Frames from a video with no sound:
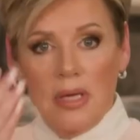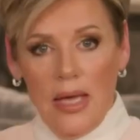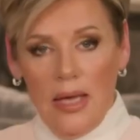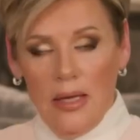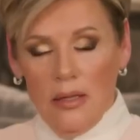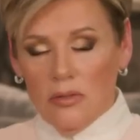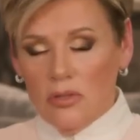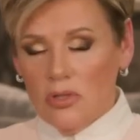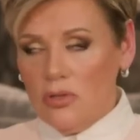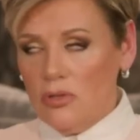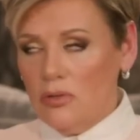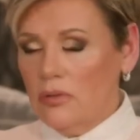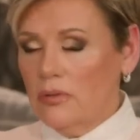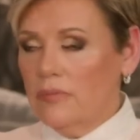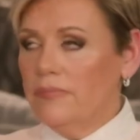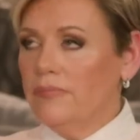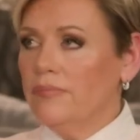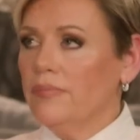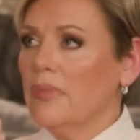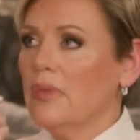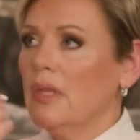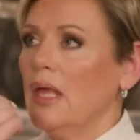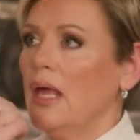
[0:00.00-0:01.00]
cancer.
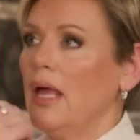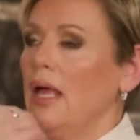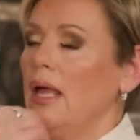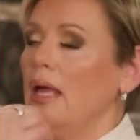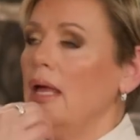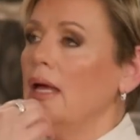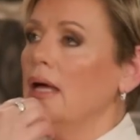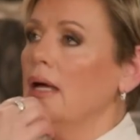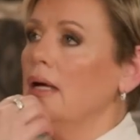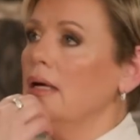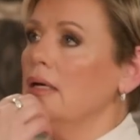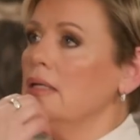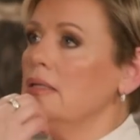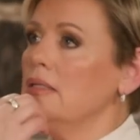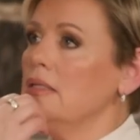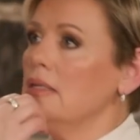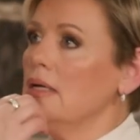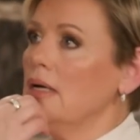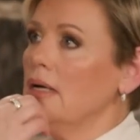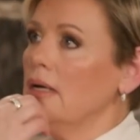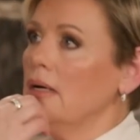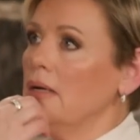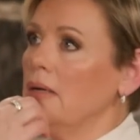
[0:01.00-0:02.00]
And
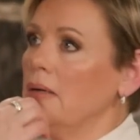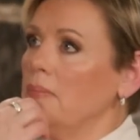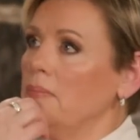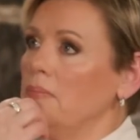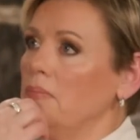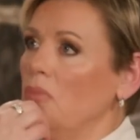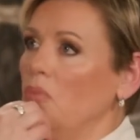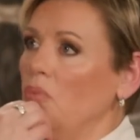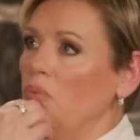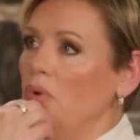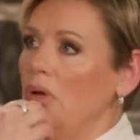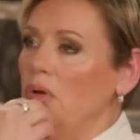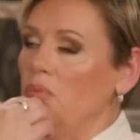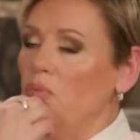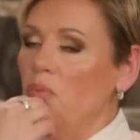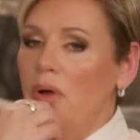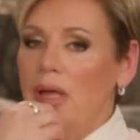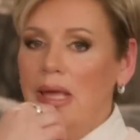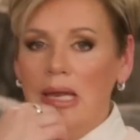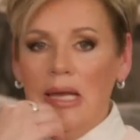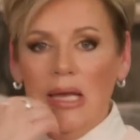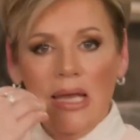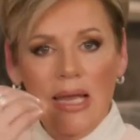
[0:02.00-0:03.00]
when
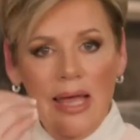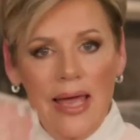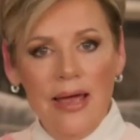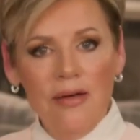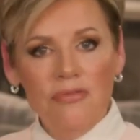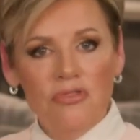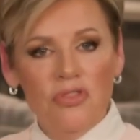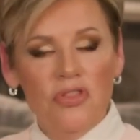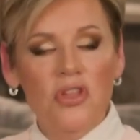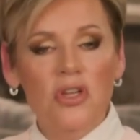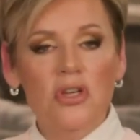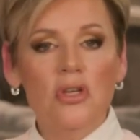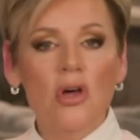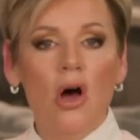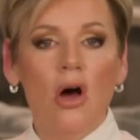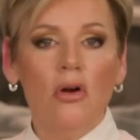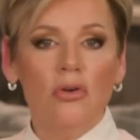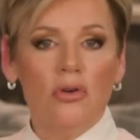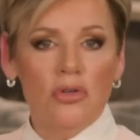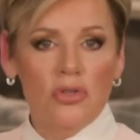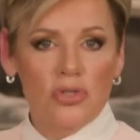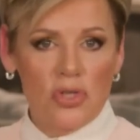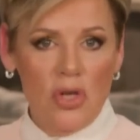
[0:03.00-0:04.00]
we left the
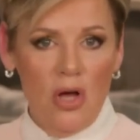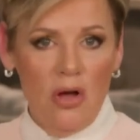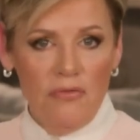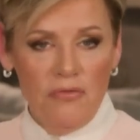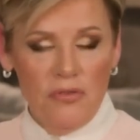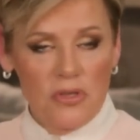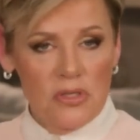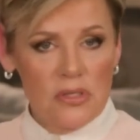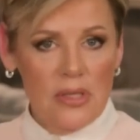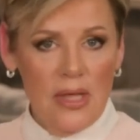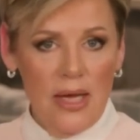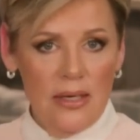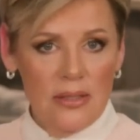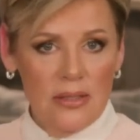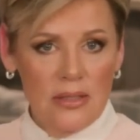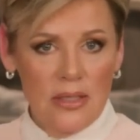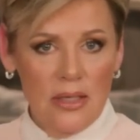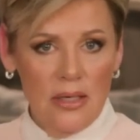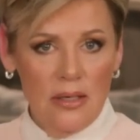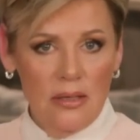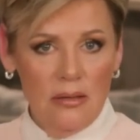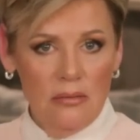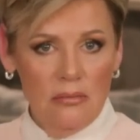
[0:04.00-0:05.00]
doctor's office that
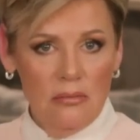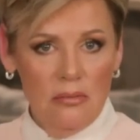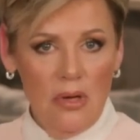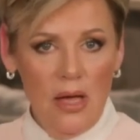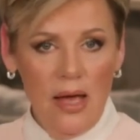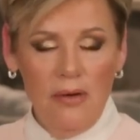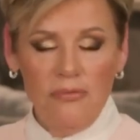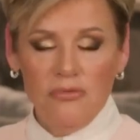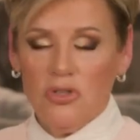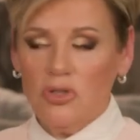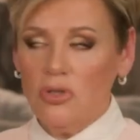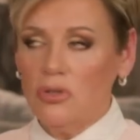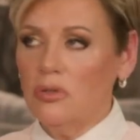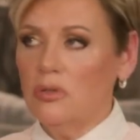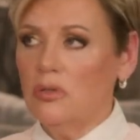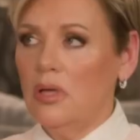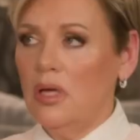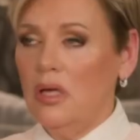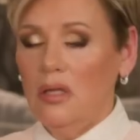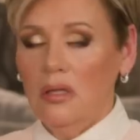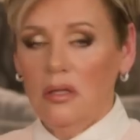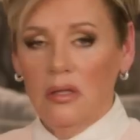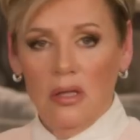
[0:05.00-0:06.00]
day after
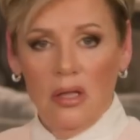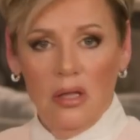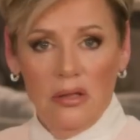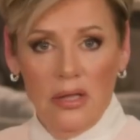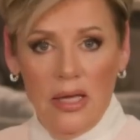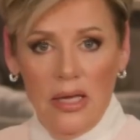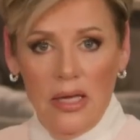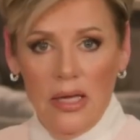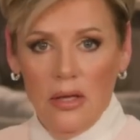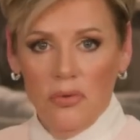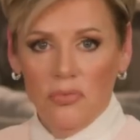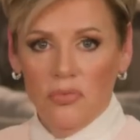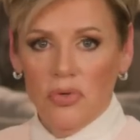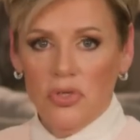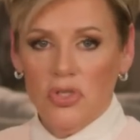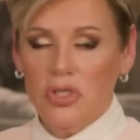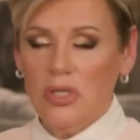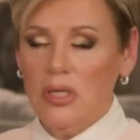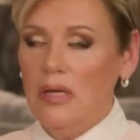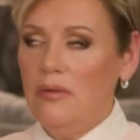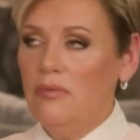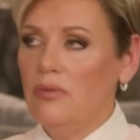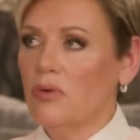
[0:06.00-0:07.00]
he had
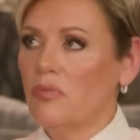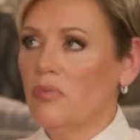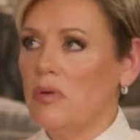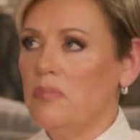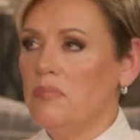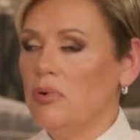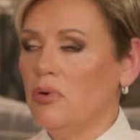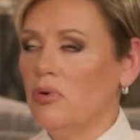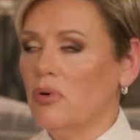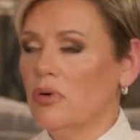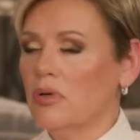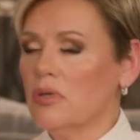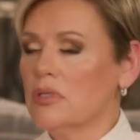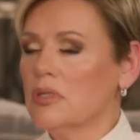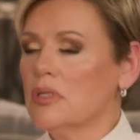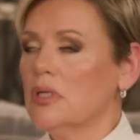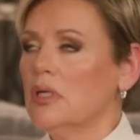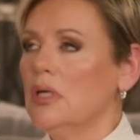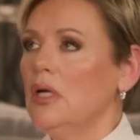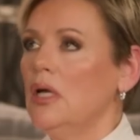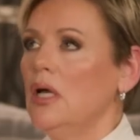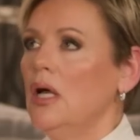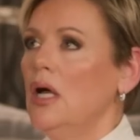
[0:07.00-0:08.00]
received the report,
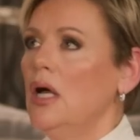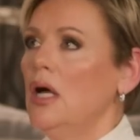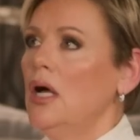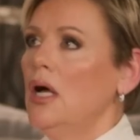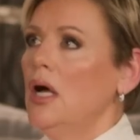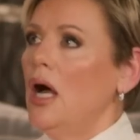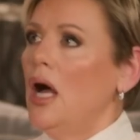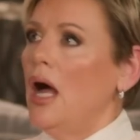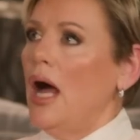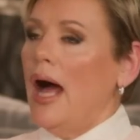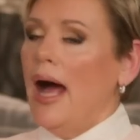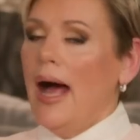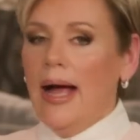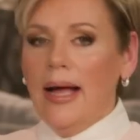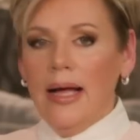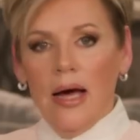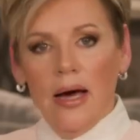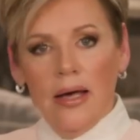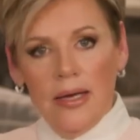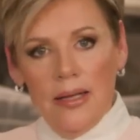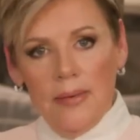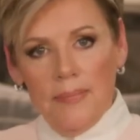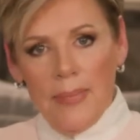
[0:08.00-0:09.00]
I
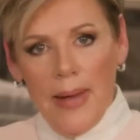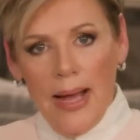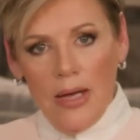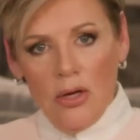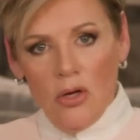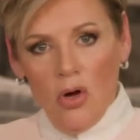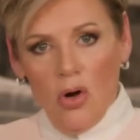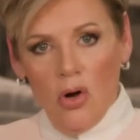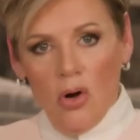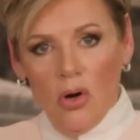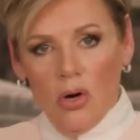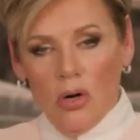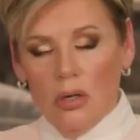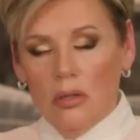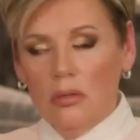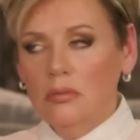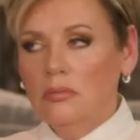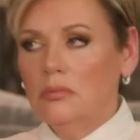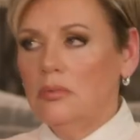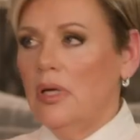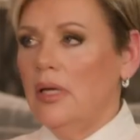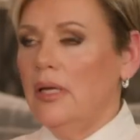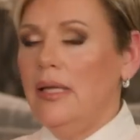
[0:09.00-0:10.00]
got in my car
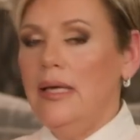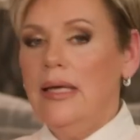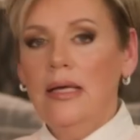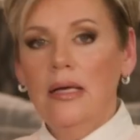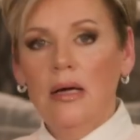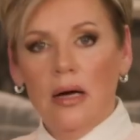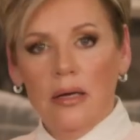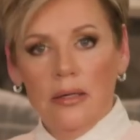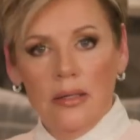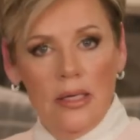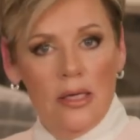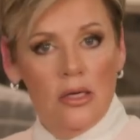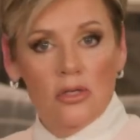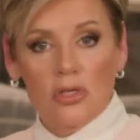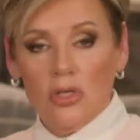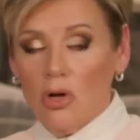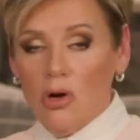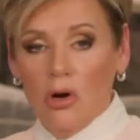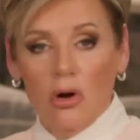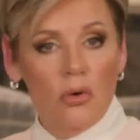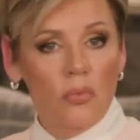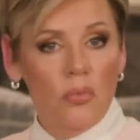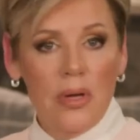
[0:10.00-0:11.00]
and he got in his
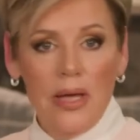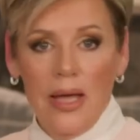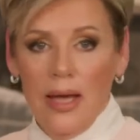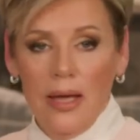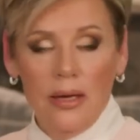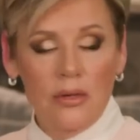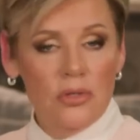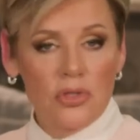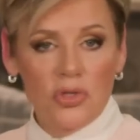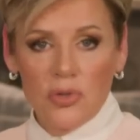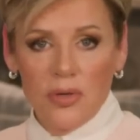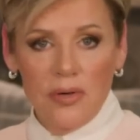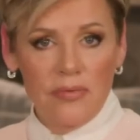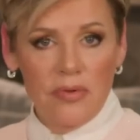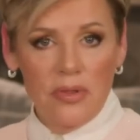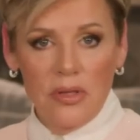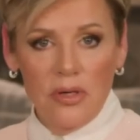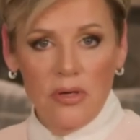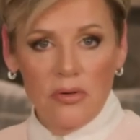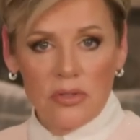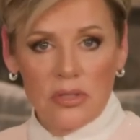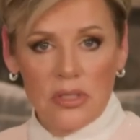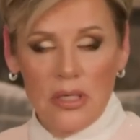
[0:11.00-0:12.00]
car. We hadn't driven
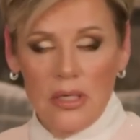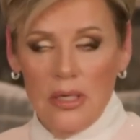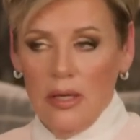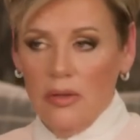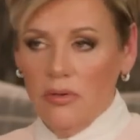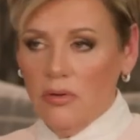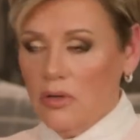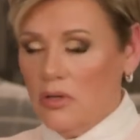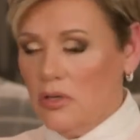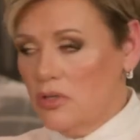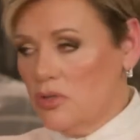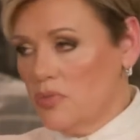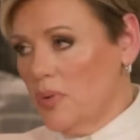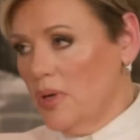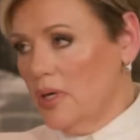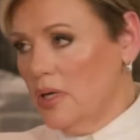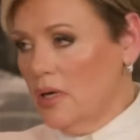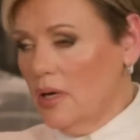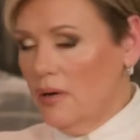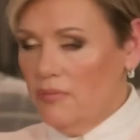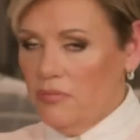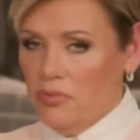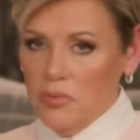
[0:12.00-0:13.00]
there together because we'd
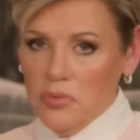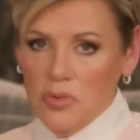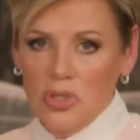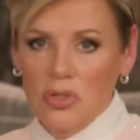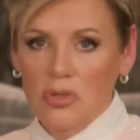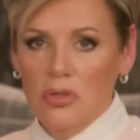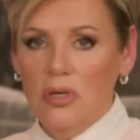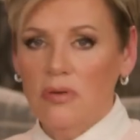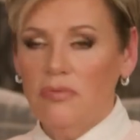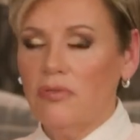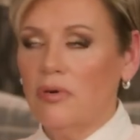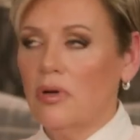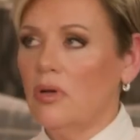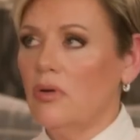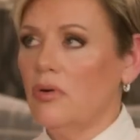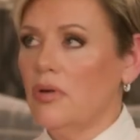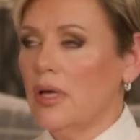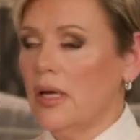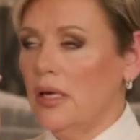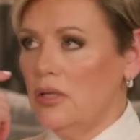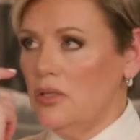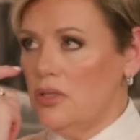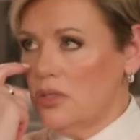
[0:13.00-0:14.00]
come from two different
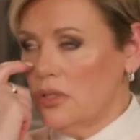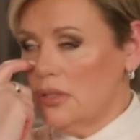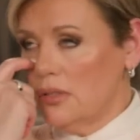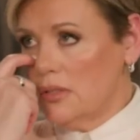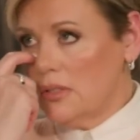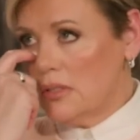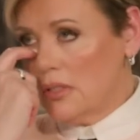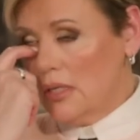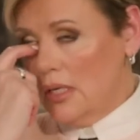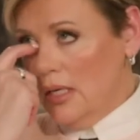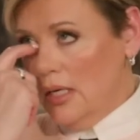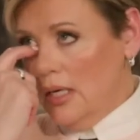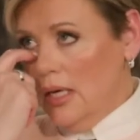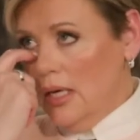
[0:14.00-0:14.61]
locations.